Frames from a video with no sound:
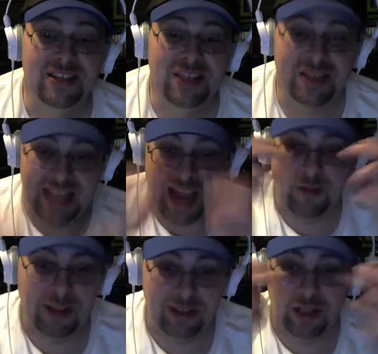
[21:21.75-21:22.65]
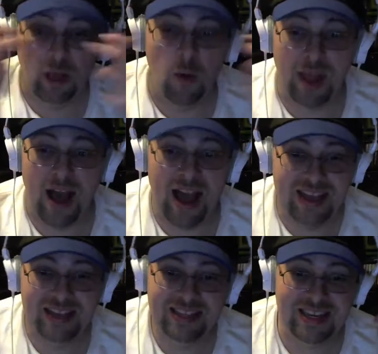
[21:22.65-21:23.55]
They gave her like the glowing
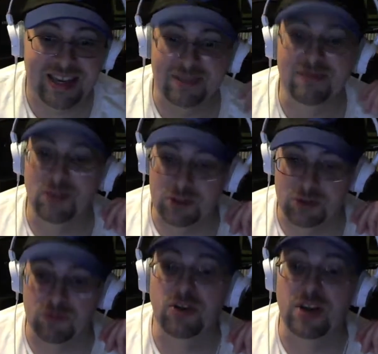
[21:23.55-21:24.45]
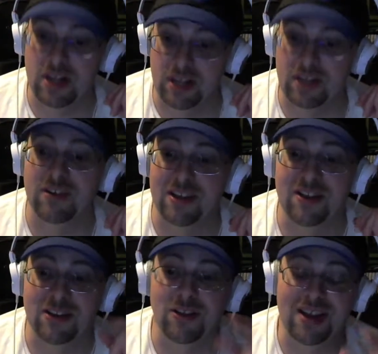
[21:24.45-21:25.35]
eyes. It looks really, really
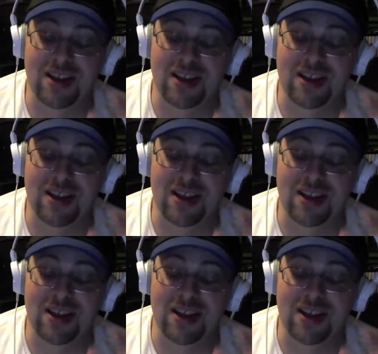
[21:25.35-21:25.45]
good. Look it up.